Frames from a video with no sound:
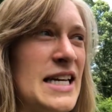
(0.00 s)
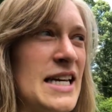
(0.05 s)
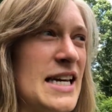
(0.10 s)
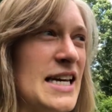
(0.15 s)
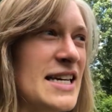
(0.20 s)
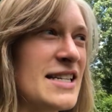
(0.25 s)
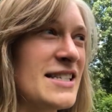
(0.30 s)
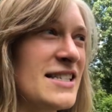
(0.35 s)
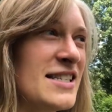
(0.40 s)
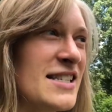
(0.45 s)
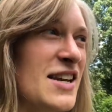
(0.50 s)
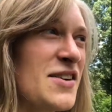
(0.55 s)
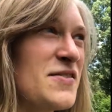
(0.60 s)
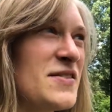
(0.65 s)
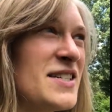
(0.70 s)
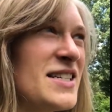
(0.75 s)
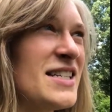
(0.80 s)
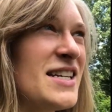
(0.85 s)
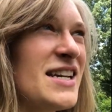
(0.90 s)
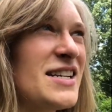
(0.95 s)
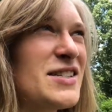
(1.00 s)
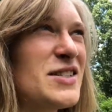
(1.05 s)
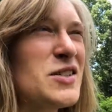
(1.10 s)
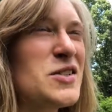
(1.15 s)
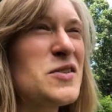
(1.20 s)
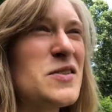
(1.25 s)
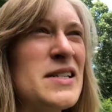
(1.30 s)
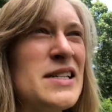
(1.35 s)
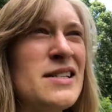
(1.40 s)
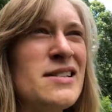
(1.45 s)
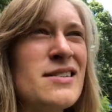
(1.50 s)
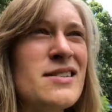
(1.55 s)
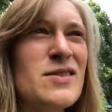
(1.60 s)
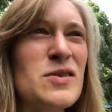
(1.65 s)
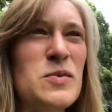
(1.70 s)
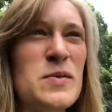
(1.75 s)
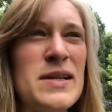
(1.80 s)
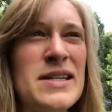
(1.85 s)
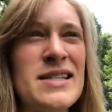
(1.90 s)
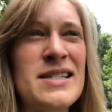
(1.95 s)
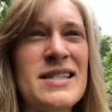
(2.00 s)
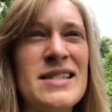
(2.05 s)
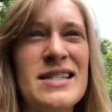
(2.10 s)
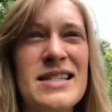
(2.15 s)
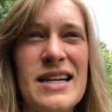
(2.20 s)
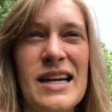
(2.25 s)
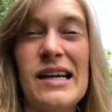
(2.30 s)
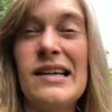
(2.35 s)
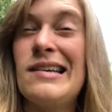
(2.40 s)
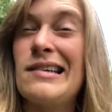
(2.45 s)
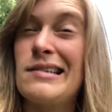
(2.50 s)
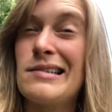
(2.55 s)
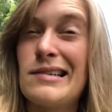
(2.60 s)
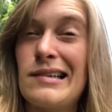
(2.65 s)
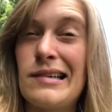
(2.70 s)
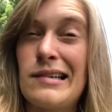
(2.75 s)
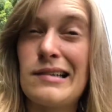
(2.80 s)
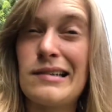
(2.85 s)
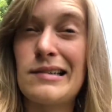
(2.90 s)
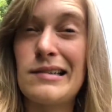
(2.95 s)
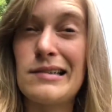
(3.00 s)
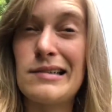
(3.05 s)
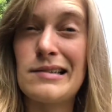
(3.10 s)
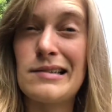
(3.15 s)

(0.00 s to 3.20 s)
It's 78 degrees, the wind is out of the